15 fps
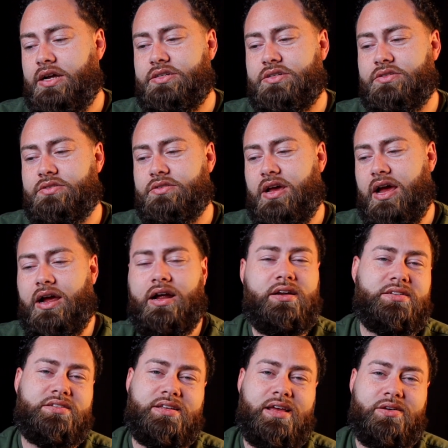
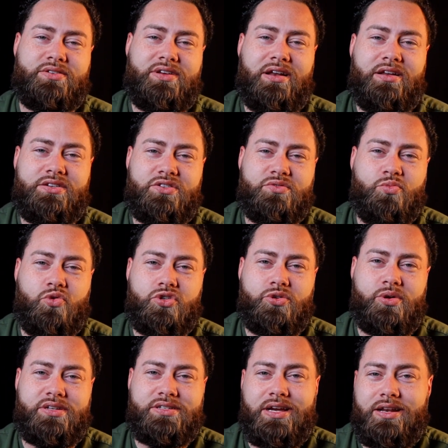was kind of just more
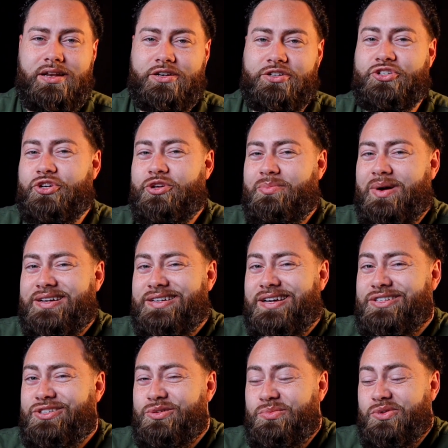so excited to show you my
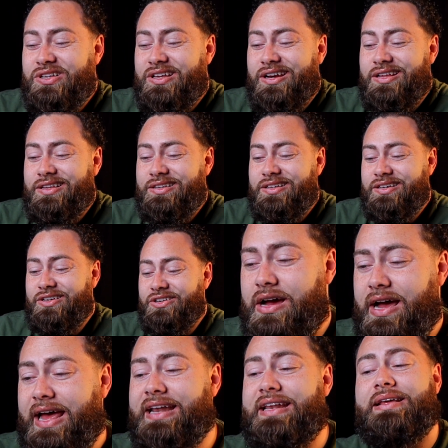tattoo more than anything.
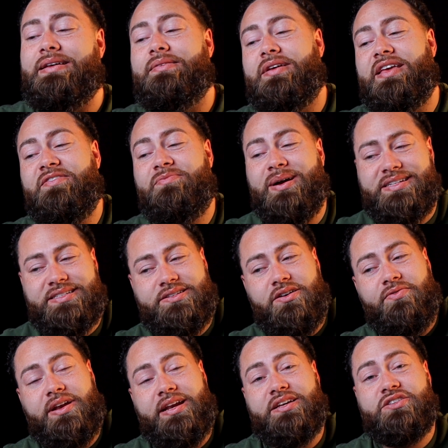I had to give
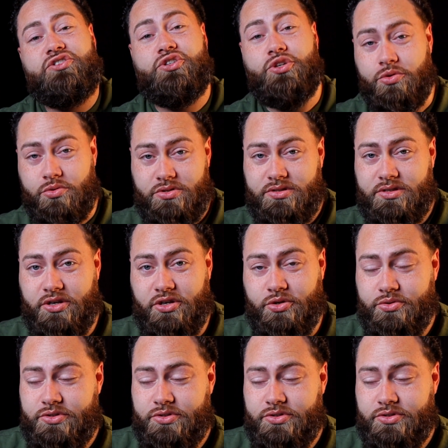myself an excuse to do